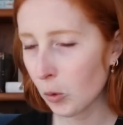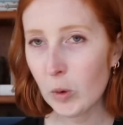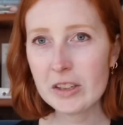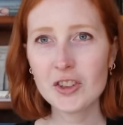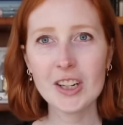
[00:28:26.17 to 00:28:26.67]

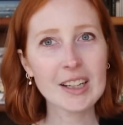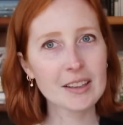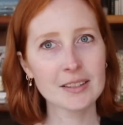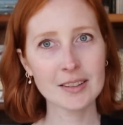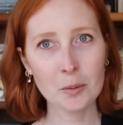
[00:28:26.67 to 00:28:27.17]
which
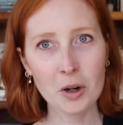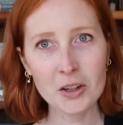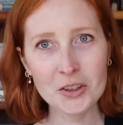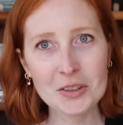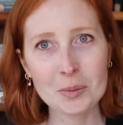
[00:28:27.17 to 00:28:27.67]
is a
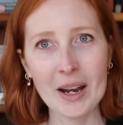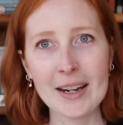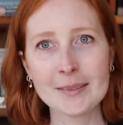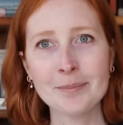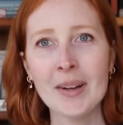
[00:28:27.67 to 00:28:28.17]
project
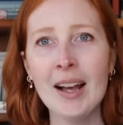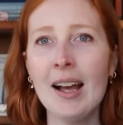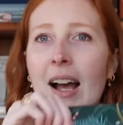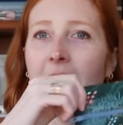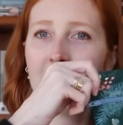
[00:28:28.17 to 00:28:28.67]
bag.
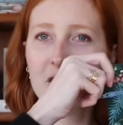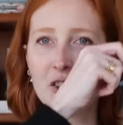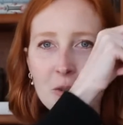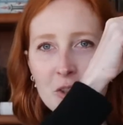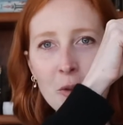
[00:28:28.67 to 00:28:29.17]
I
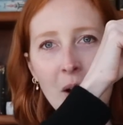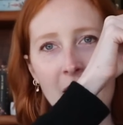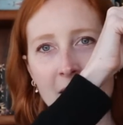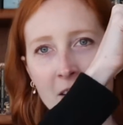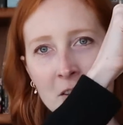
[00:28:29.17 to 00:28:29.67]
showed you
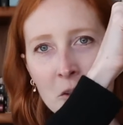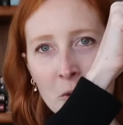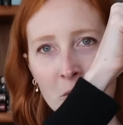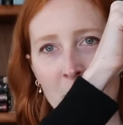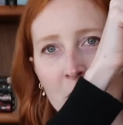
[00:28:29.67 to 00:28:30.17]
I had
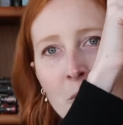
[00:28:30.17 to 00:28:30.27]
ordered